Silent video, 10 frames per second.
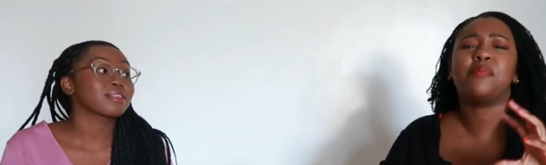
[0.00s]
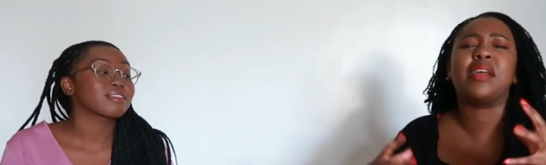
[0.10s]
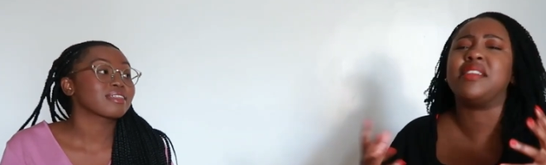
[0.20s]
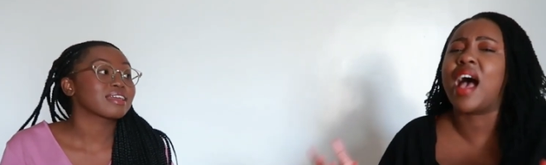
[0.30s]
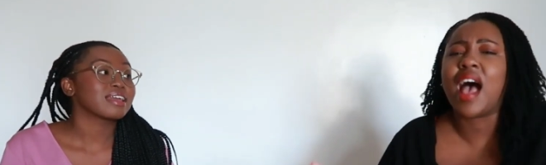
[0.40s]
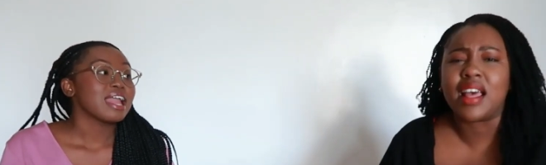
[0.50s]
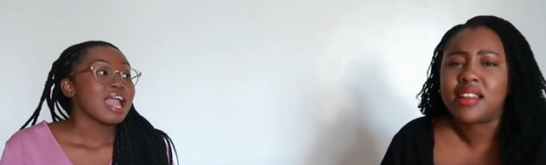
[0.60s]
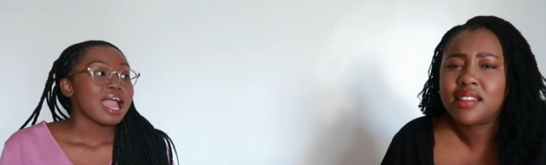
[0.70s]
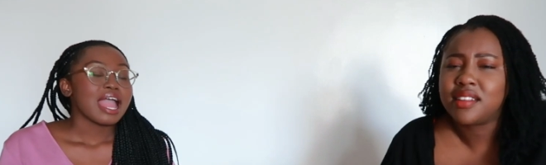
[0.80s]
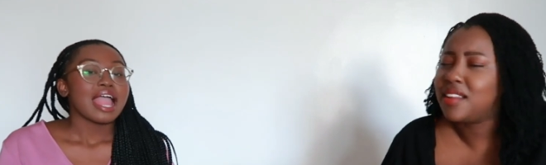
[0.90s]
Speaker 1: It's my
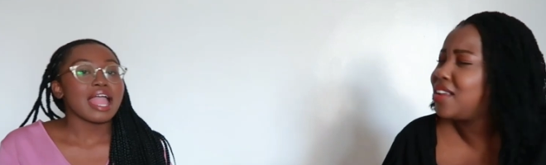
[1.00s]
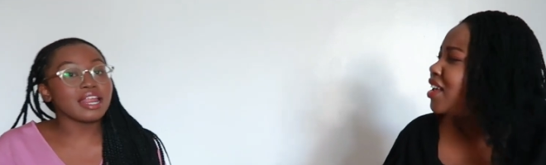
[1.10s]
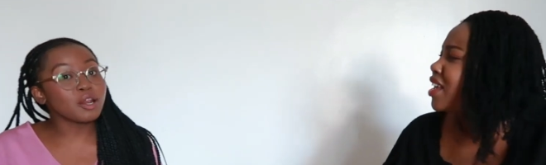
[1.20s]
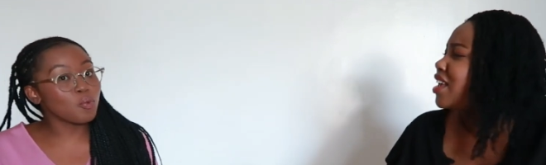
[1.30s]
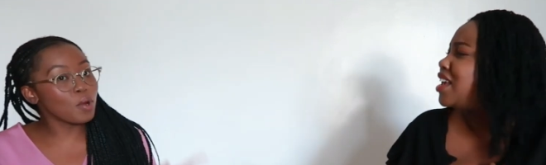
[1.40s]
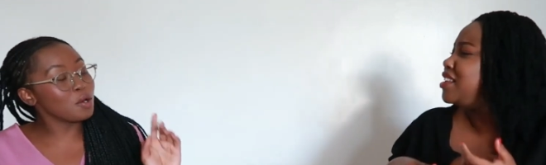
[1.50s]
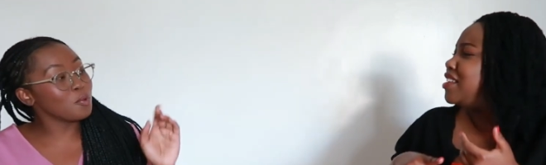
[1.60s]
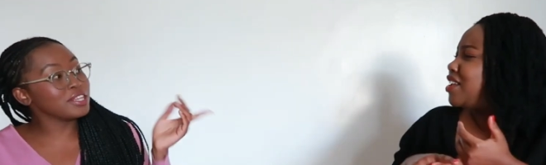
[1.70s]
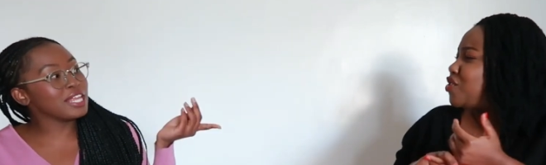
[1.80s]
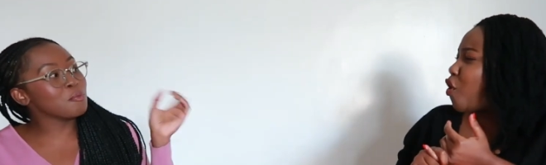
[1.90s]
dad. And when,
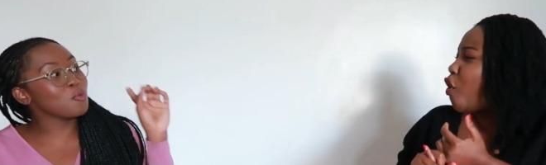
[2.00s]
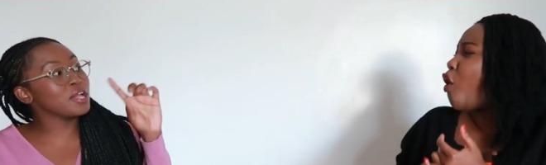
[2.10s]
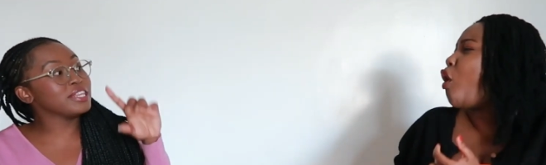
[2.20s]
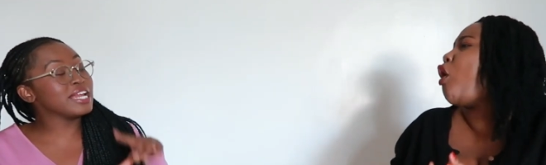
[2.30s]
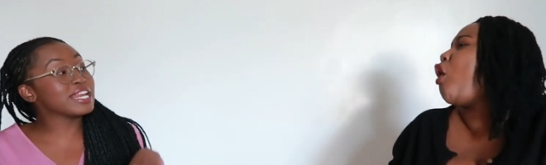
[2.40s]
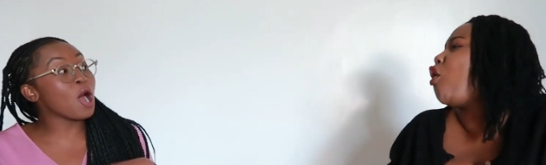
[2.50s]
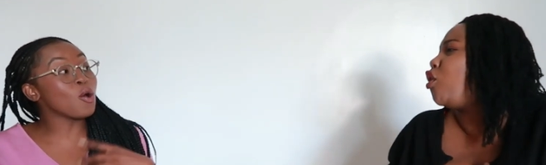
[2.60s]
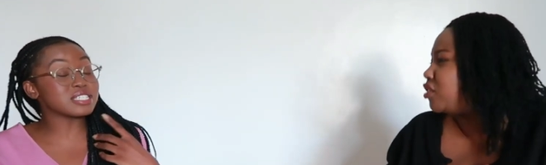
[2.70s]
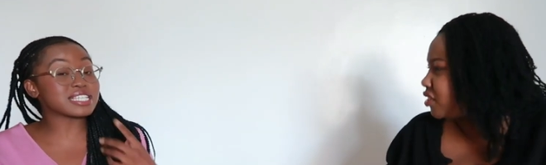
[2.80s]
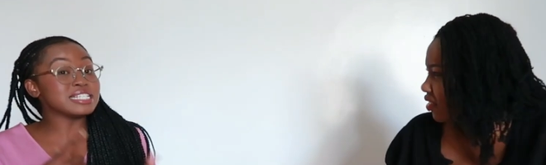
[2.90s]
when they when oh. they
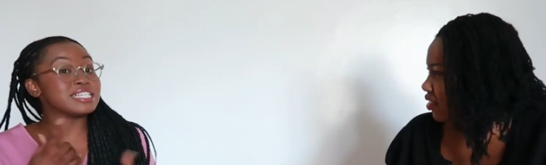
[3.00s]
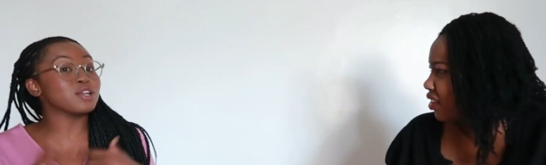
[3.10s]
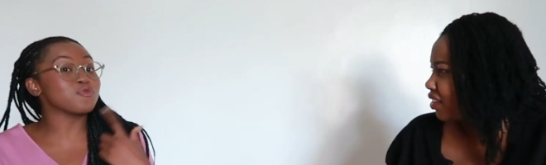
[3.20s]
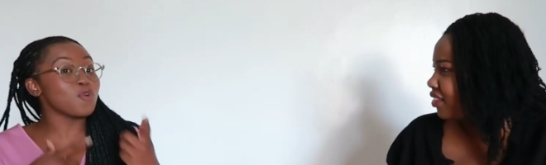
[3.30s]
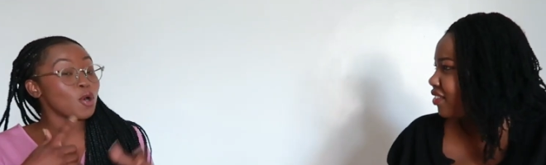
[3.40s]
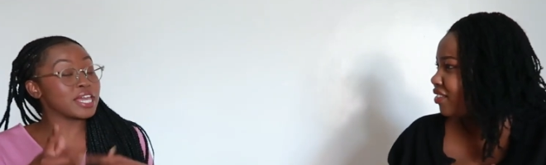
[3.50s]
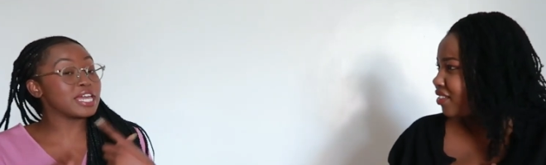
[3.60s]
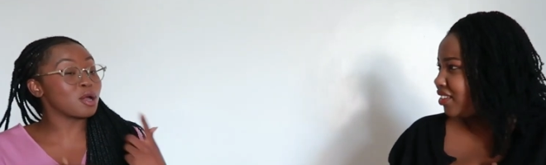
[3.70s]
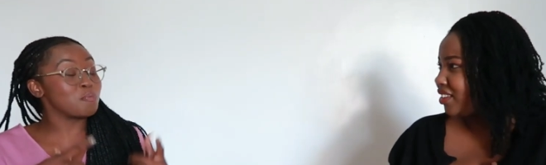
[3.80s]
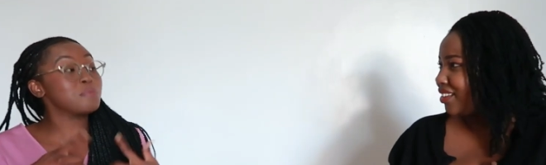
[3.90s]
now start
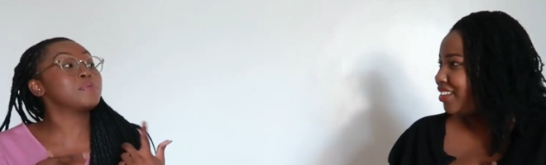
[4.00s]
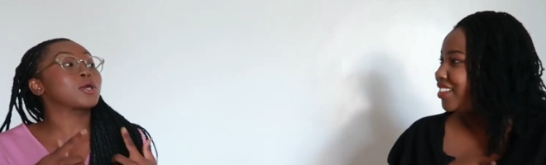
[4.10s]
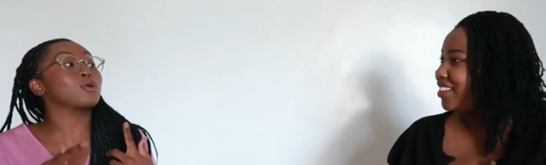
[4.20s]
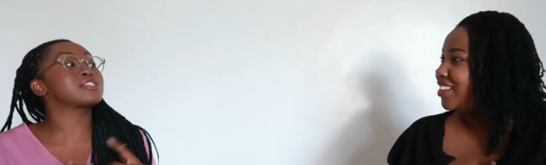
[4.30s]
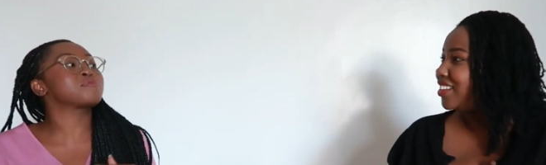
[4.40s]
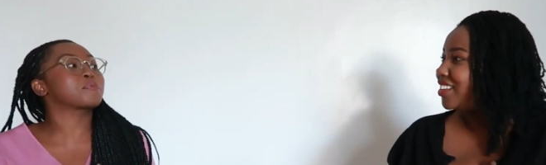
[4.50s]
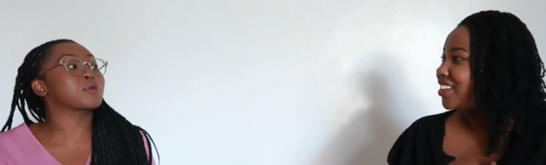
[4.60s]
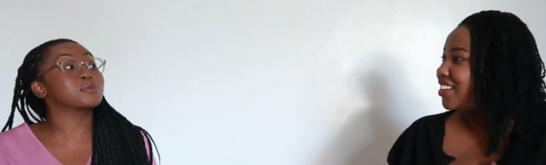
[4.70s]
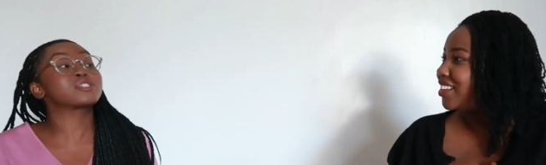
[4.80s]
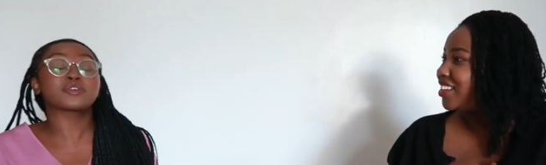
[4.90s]
invoking biblical
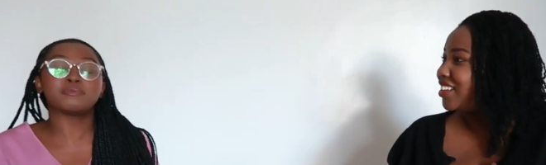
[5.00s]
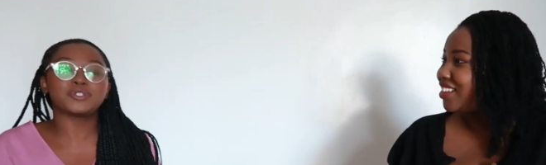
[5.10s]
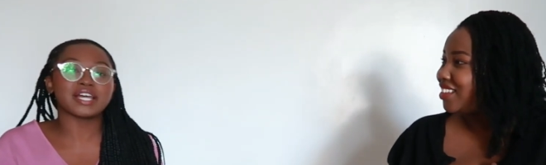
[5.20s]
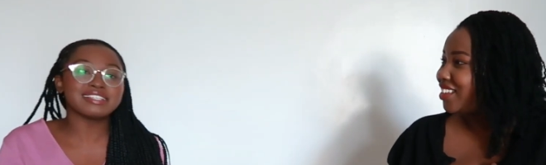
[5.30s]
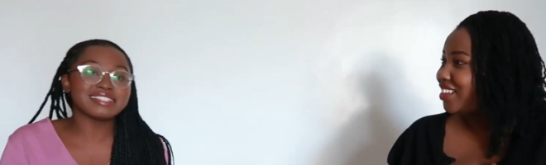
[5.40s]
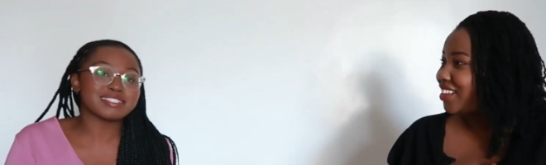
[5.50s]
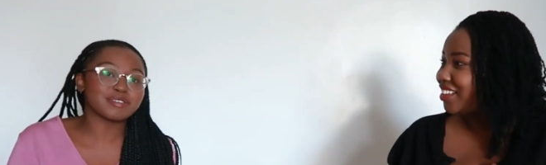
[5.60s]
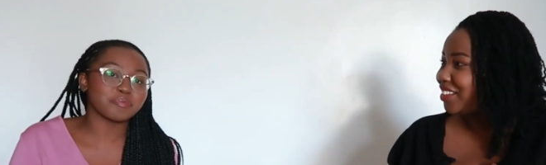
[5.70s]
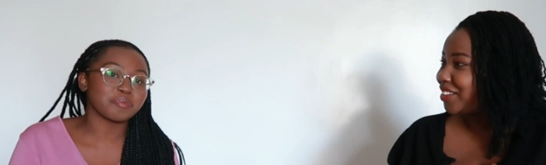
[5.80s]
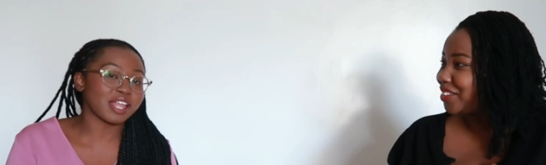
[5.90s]

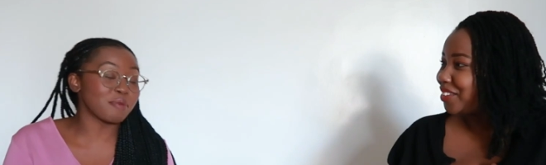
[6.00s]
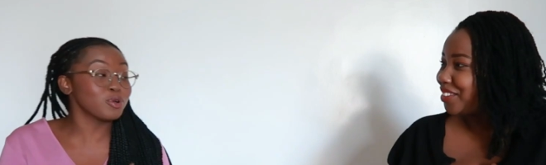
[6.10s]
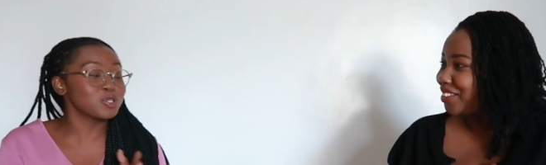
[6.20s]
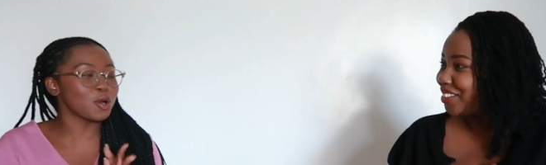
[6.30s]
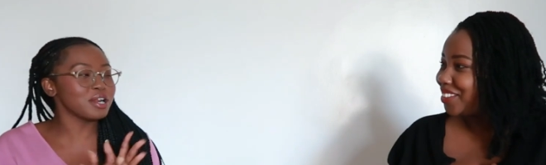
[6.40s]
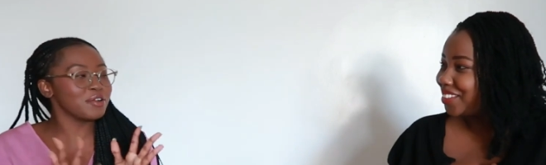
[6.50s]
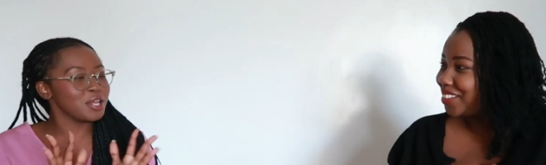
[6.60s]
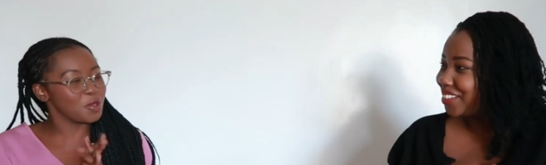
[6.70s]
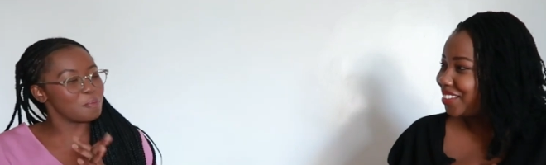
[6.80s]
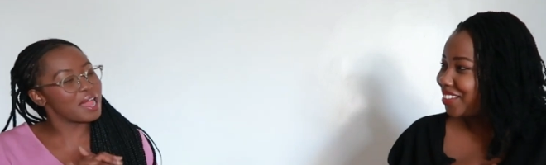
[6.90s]
scriptures about
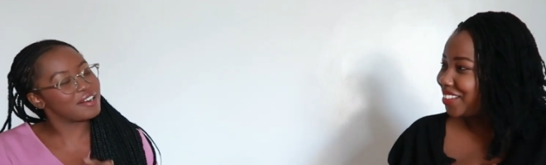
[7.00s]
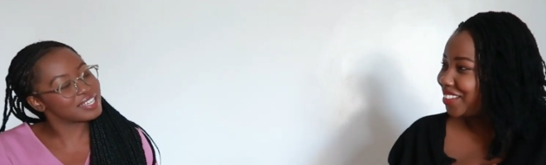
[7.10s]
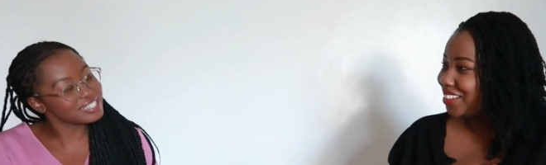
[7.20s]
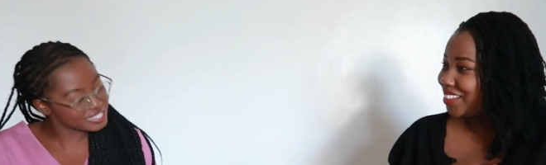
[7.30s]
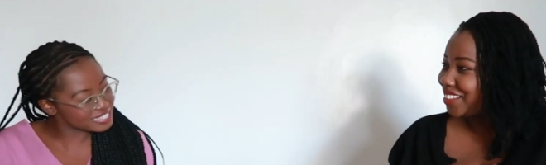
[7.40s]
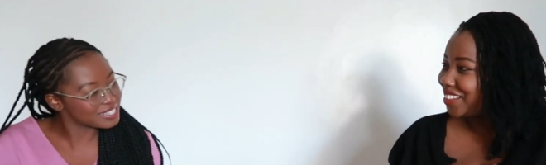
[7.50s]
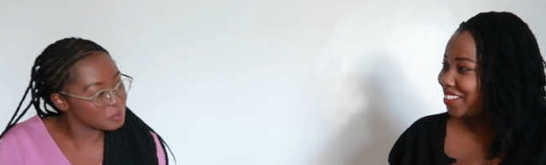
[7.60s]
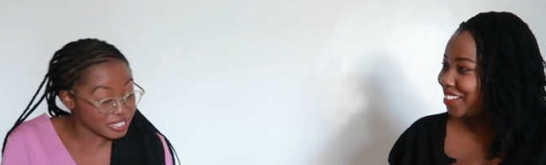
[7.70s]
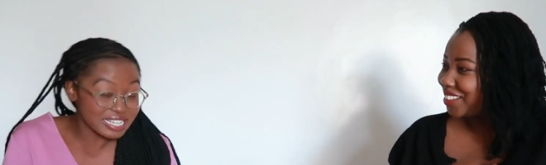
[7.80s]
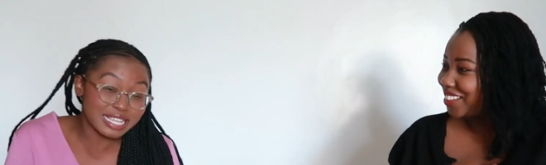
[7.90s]
honoring your parents,
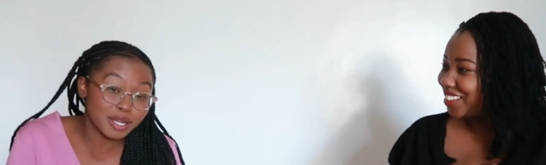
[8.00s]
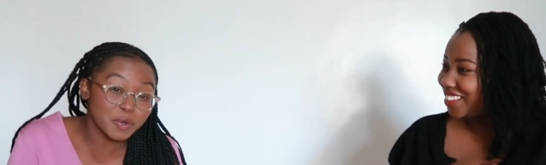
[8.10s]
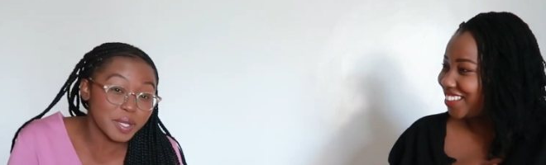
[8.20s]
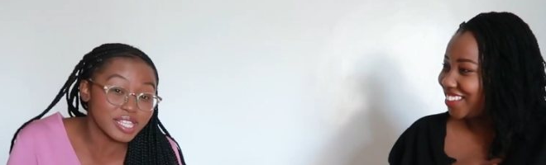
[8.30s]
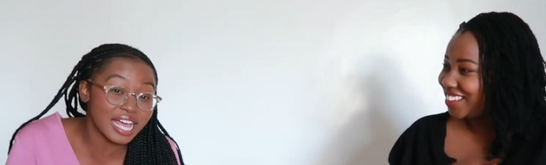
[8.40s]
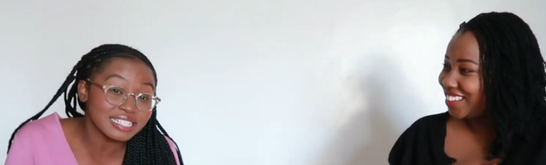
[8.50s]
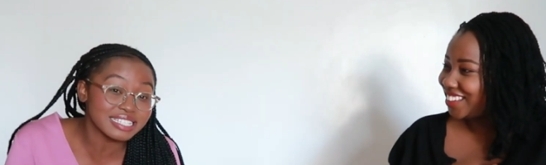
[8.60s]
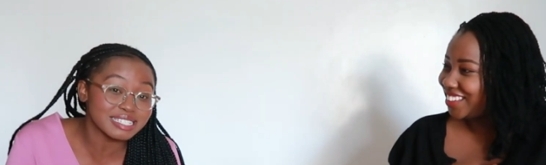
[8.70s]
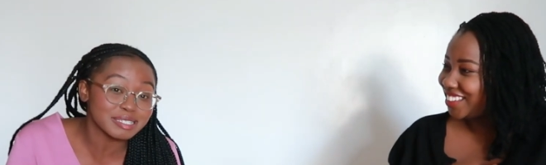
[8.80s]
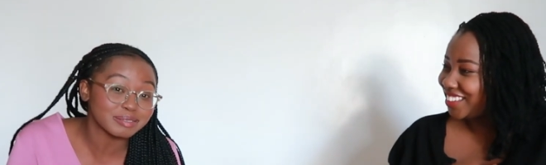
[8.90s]
when they start doing that,